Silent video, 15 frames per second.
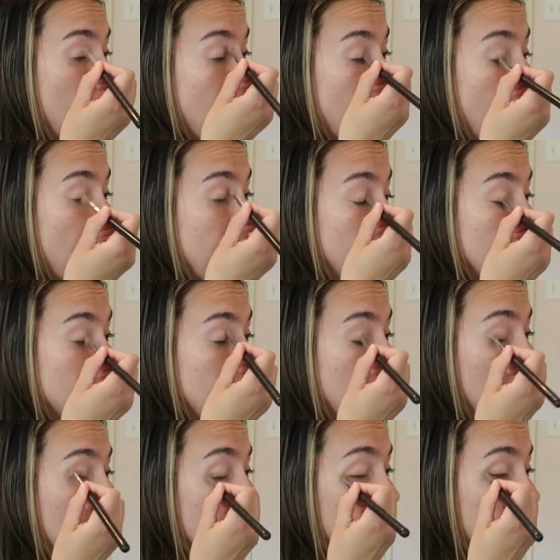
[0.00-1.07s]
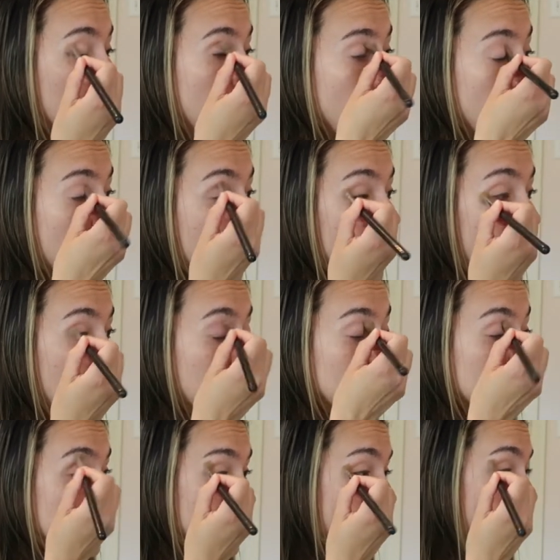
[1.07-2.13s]
haven't done that much
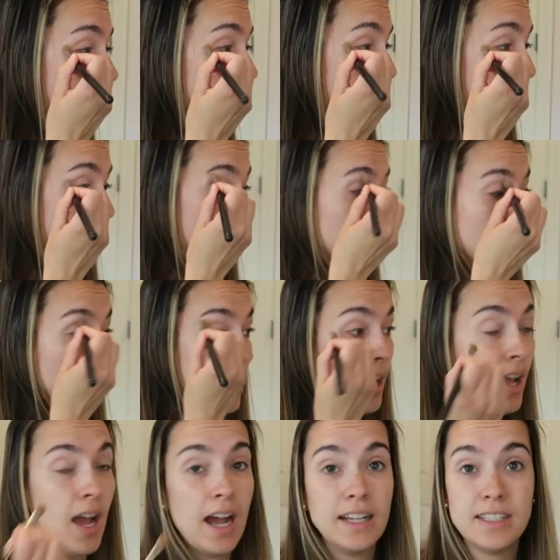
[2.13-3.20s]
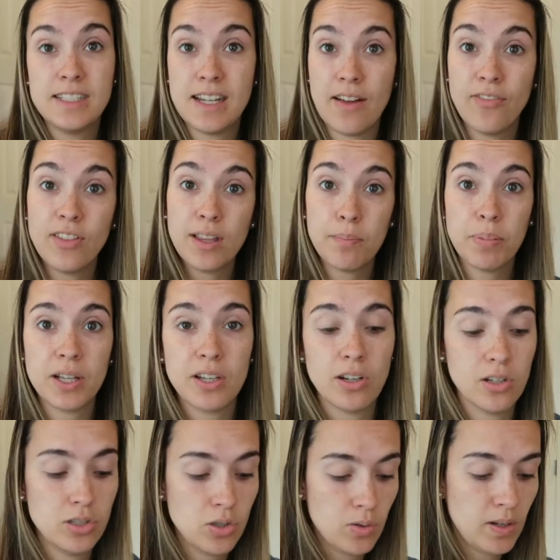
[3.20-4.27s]
stuff, but I definitely plan
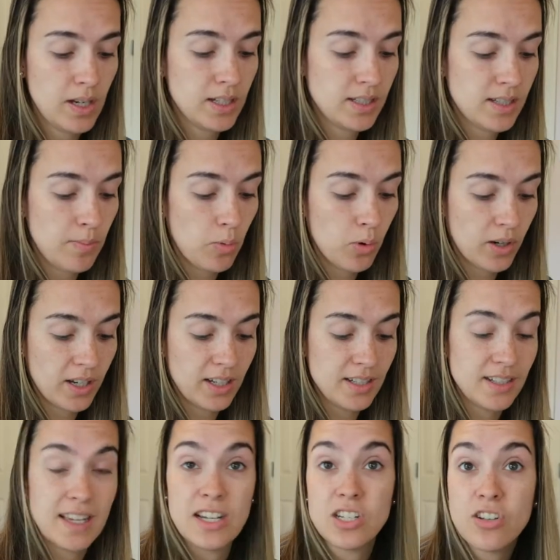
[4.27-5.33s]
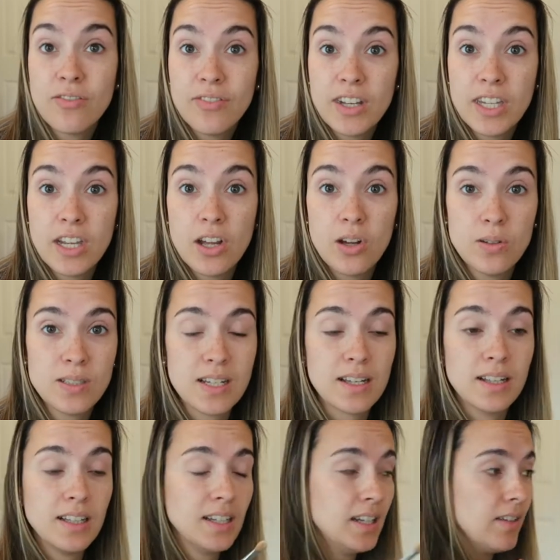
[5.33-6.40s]
on doing some organization videos and
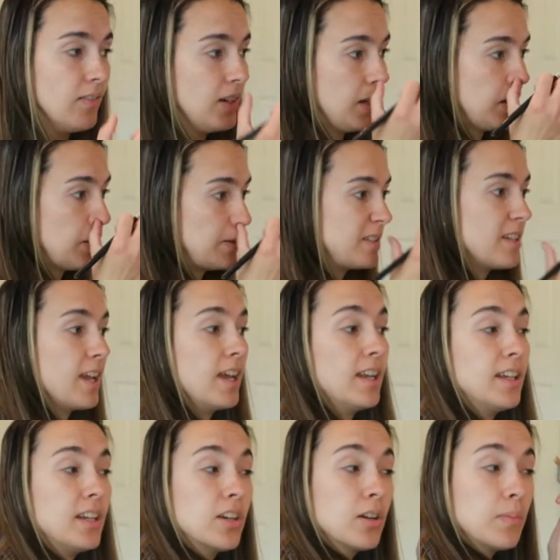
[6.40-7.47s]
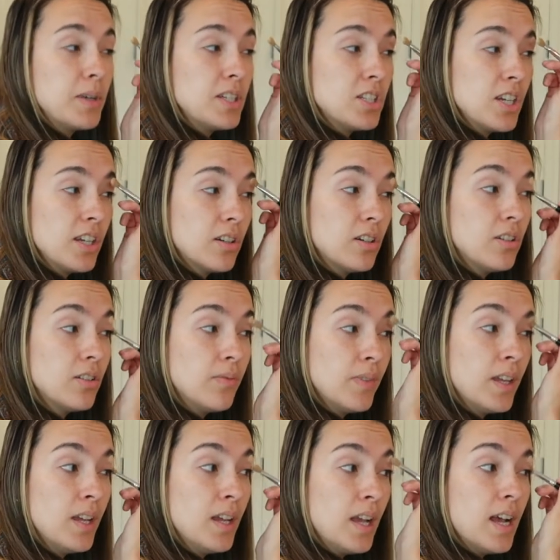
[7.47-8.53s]
cleaning videos again here on my channel,
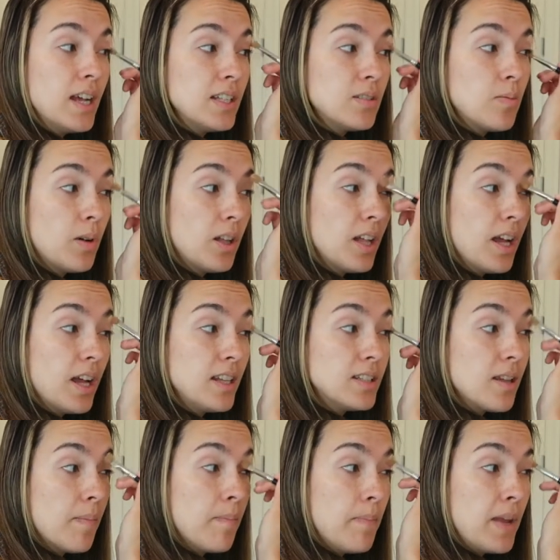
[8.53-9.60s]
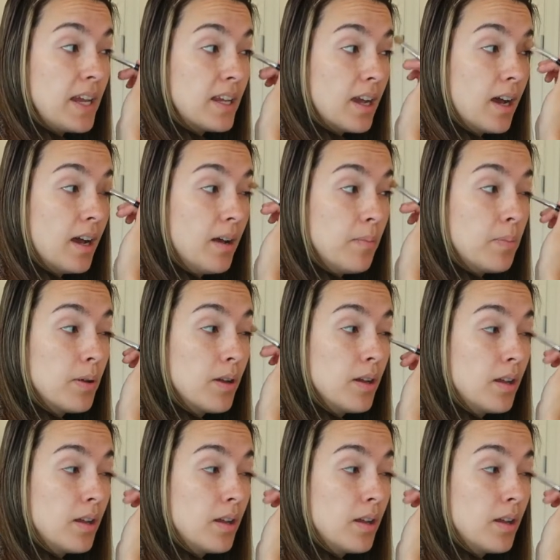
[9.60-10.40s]
as well as makeup.